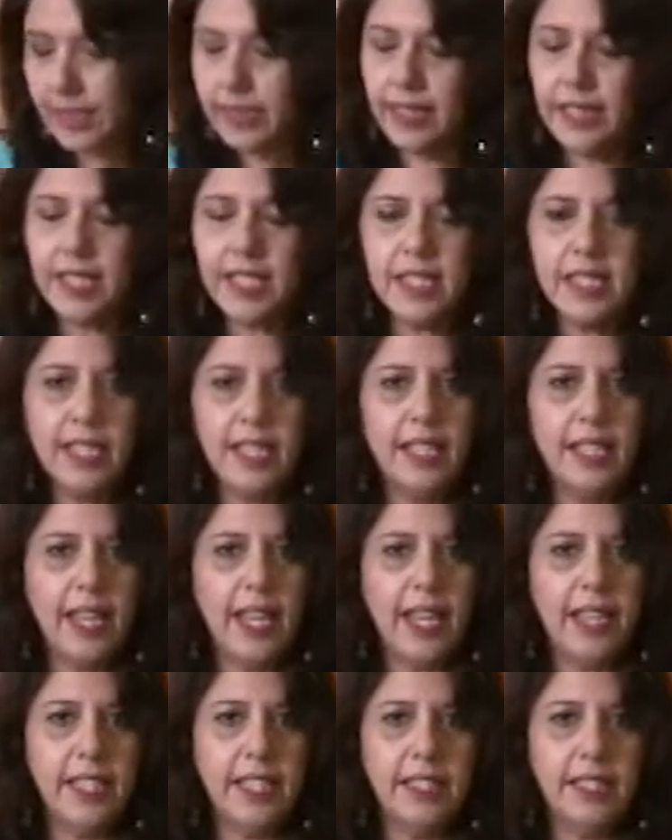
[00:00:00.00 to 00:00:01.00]
then start
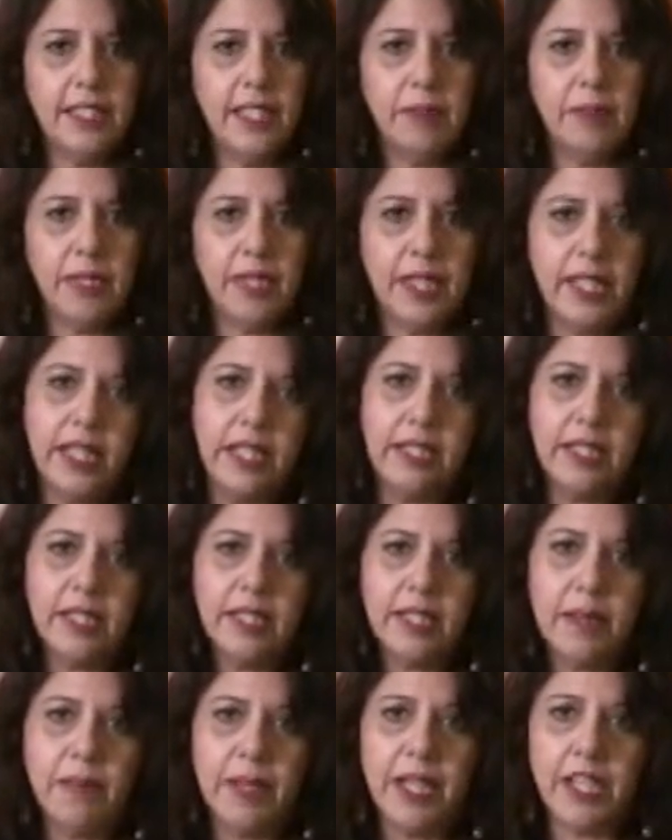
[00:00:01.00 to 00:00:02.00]
adding them and layering
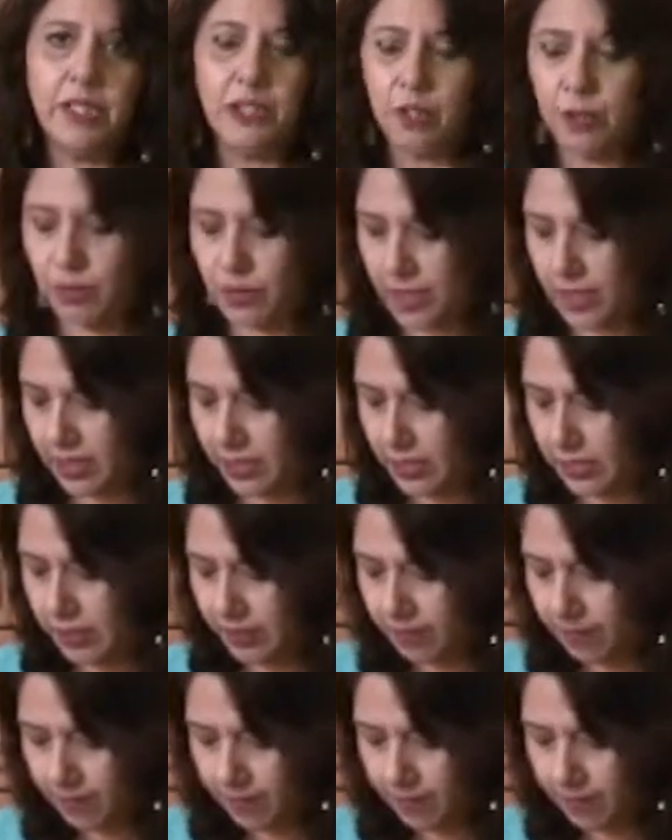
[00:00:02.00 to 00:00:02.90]
them as you want.